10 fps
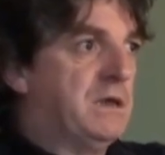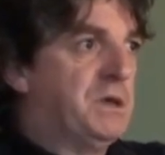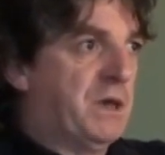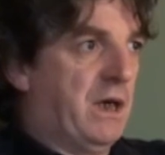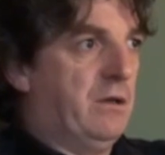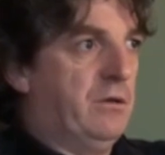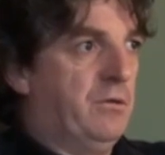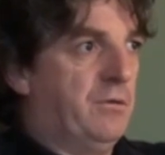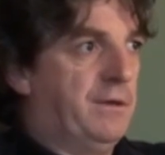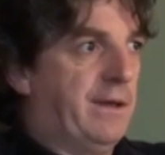
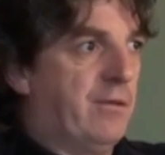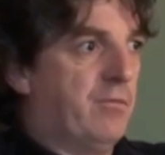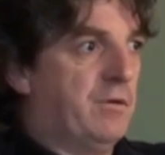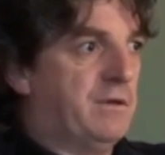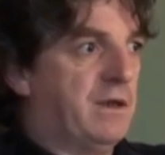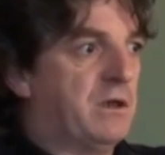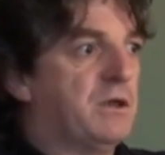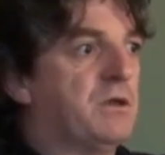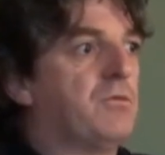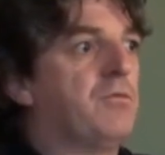childhood that was
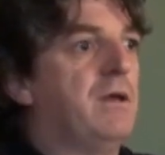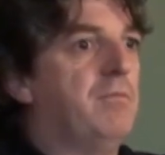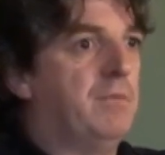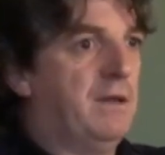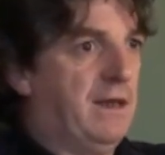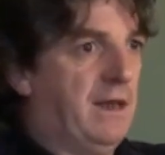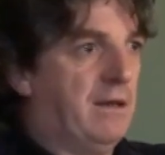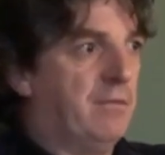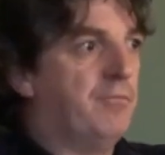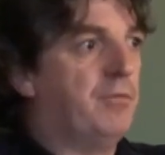
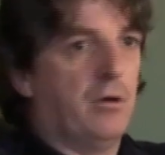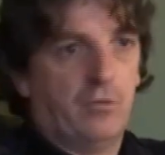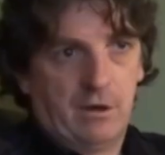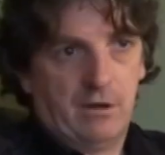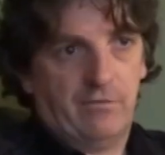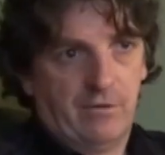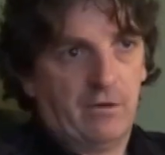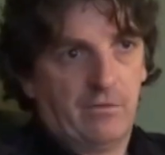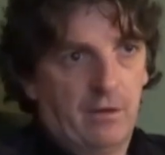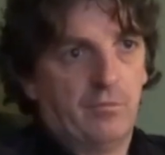extremely broken, a
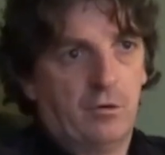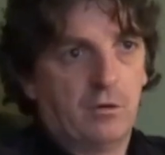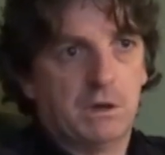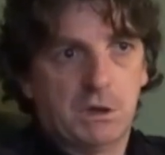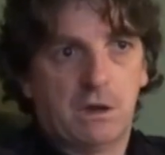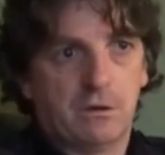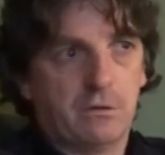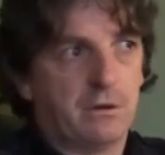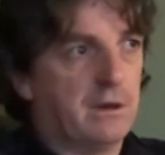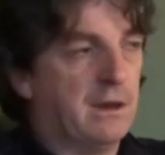very, very broken
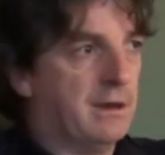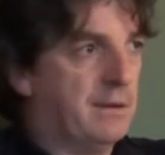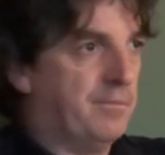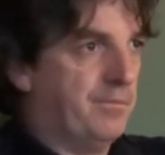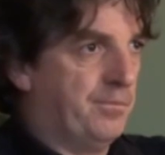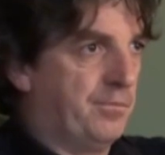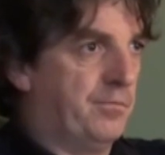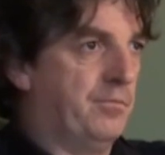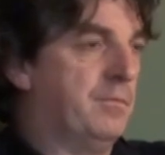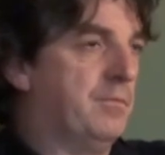childhood.
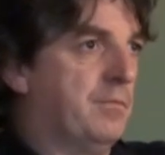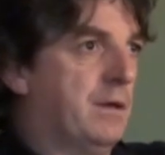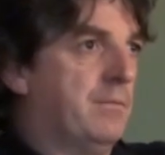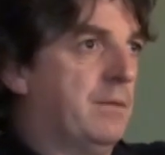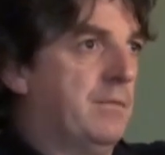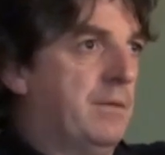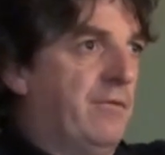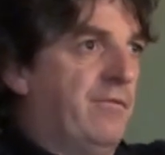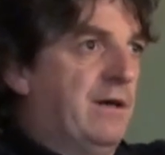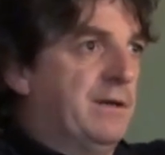My
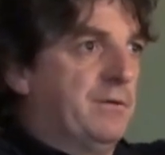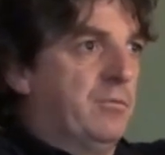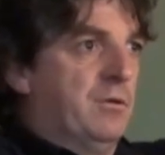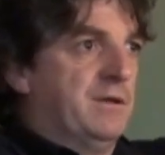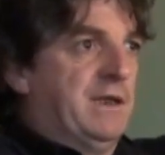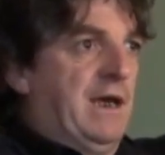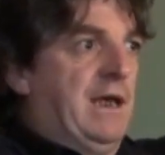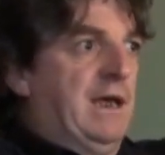father was